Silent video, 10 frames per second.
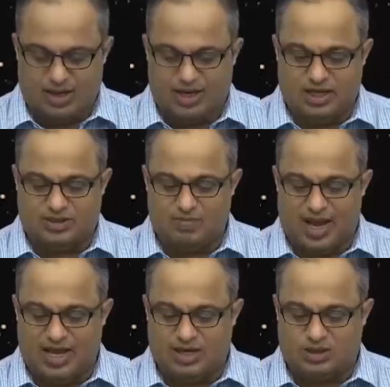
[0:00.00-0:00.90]
It is
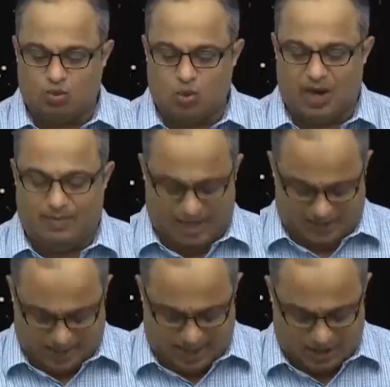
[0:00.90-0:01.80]
minus 1
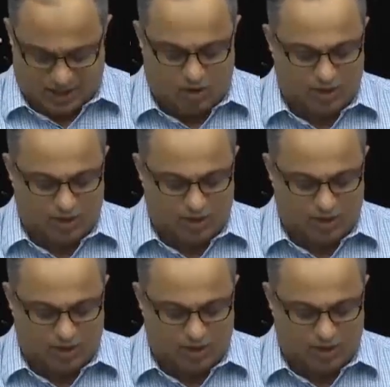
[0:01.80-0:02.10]
minus I tau,